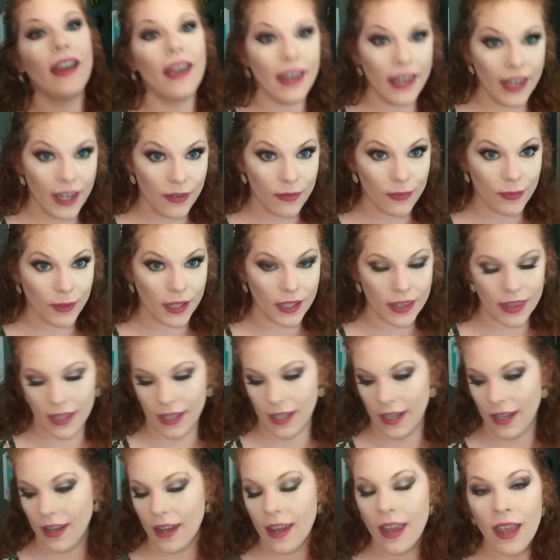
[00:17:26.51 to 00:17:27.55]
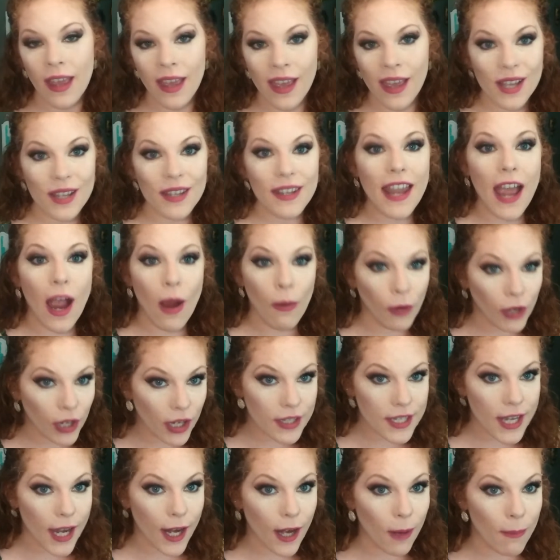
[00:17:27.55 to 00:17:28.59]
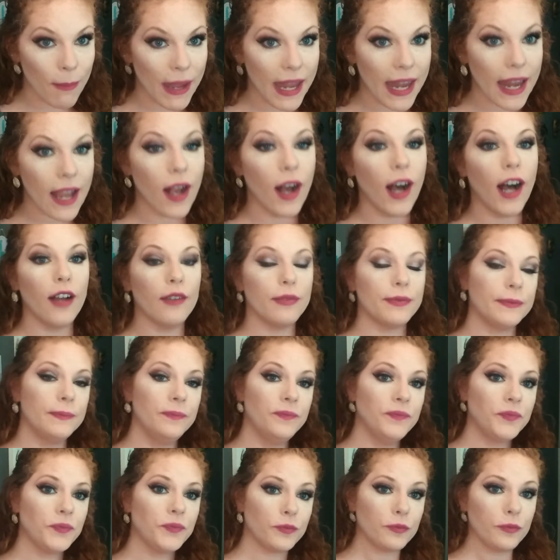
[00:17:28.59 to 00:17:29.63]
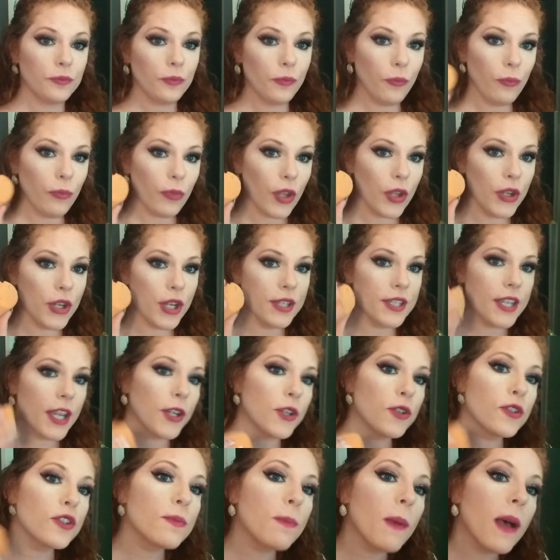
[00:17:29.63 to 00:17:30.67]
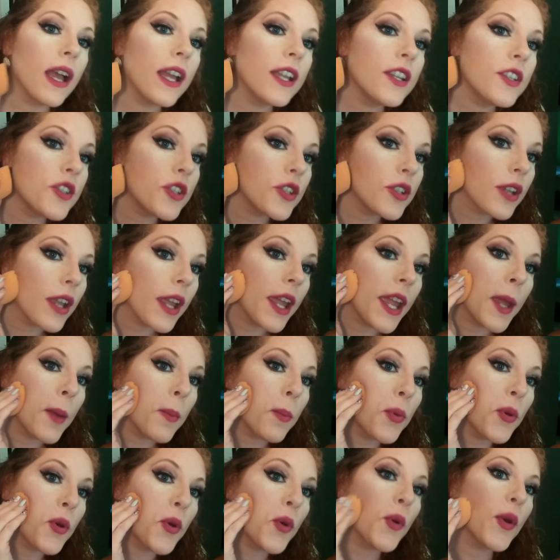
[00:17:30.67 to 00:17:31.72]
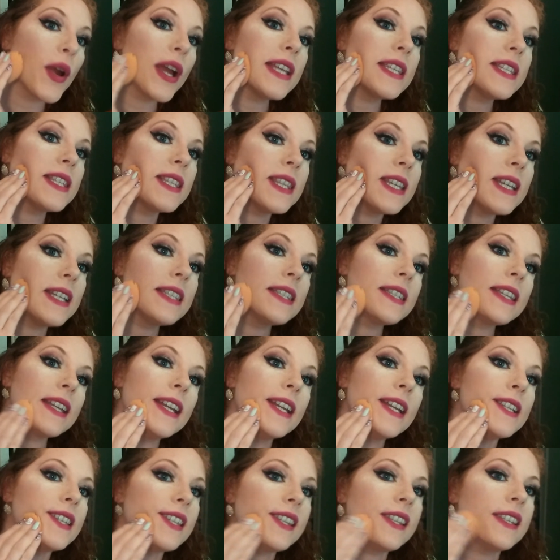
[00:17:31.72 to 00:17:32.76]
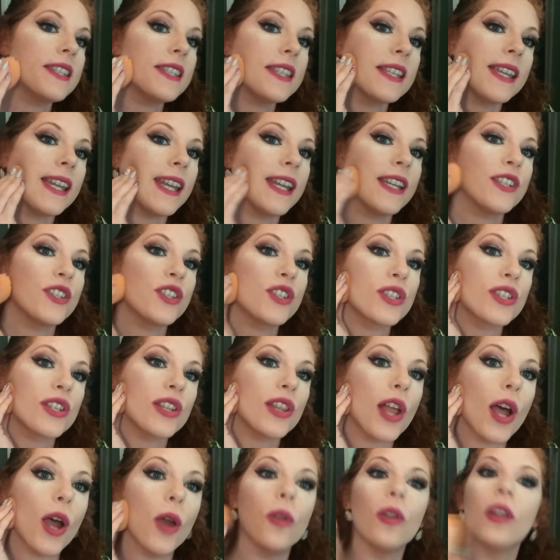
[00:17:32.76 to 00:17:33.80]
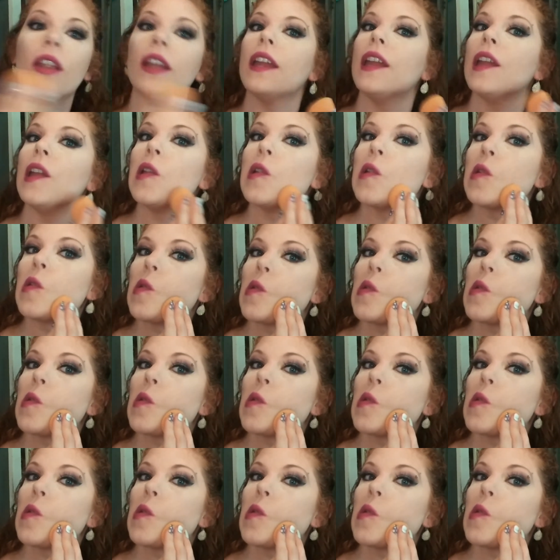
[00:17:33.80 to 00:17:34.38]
everything. Now we're going to take our bake off. You're going to take your sponge and press this into the skin slowly.